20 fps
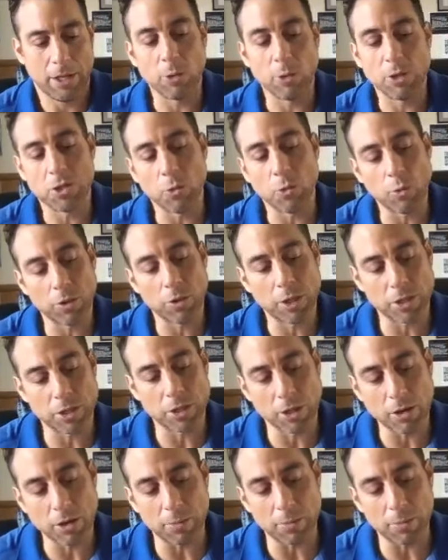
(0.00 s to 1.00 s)
was
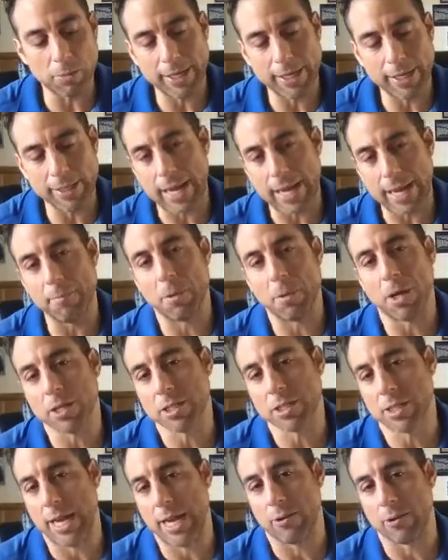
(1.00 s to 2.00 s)
a girl making
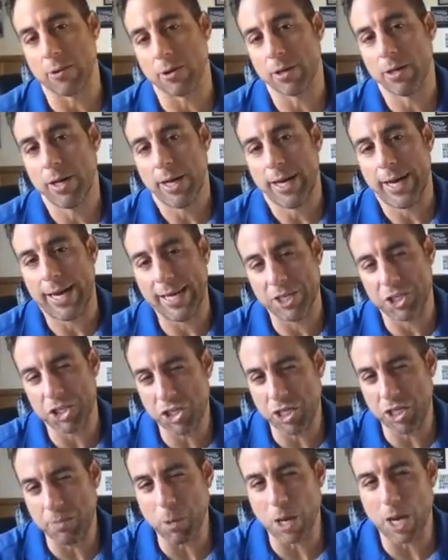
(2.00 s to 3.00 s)
$10 an hour and
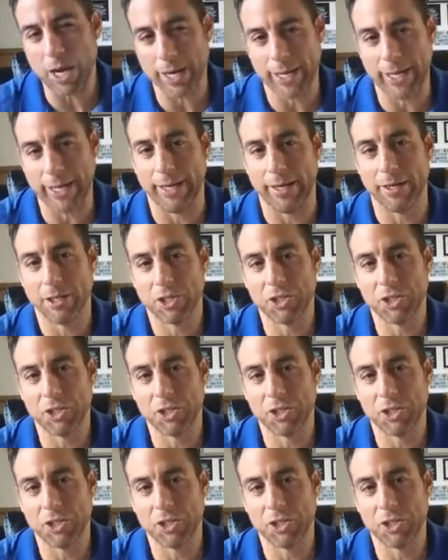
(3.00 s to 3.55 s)
she bought in.